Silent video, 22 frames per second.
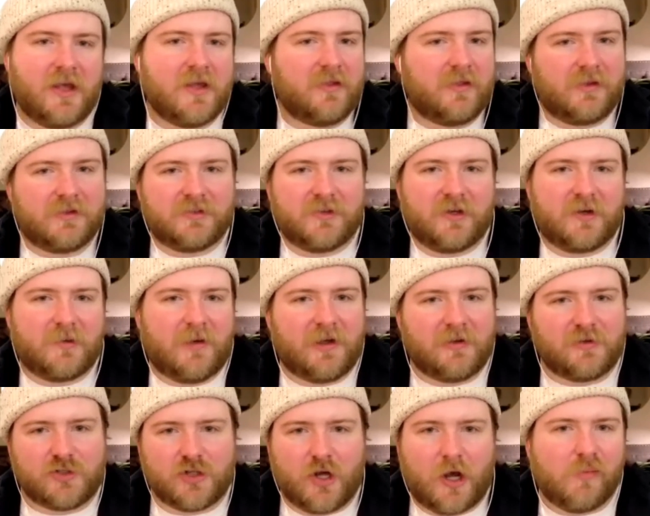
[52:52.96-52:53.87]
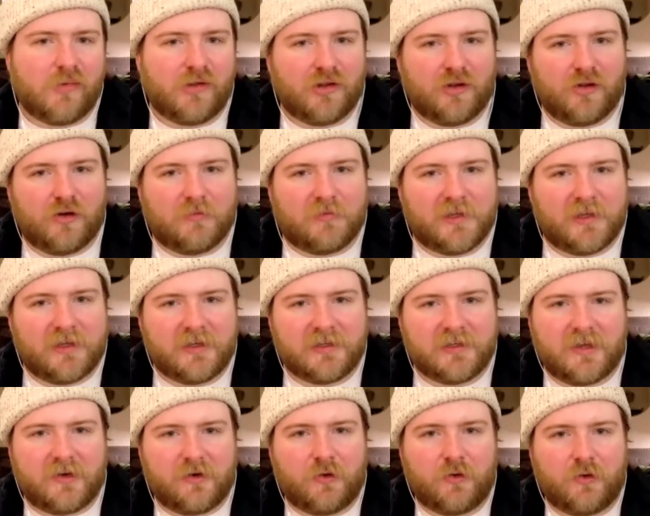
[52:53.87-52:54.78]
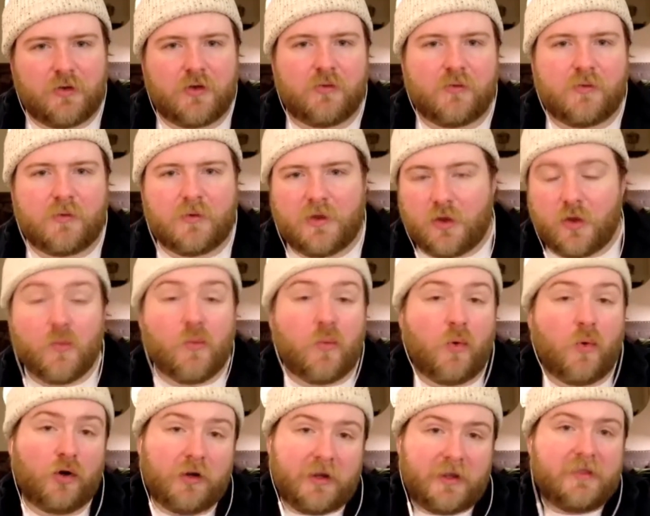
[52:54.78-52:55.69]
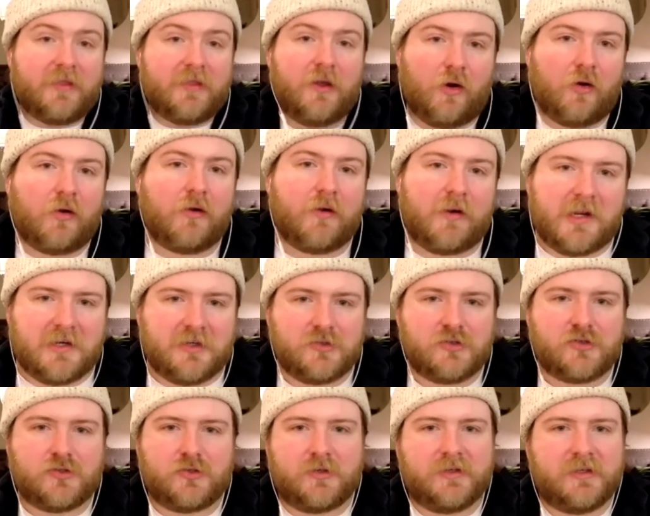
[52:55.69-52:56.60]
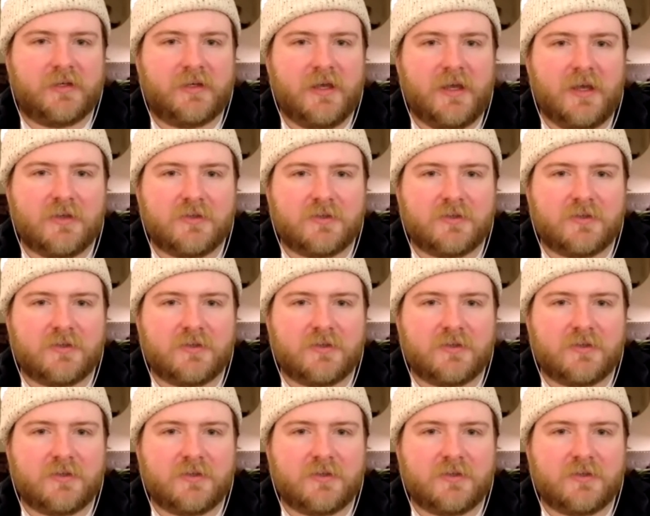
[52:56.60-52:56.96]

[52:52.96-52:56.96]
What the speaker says: Let's talk about job a little bit because I know you work in the art industry.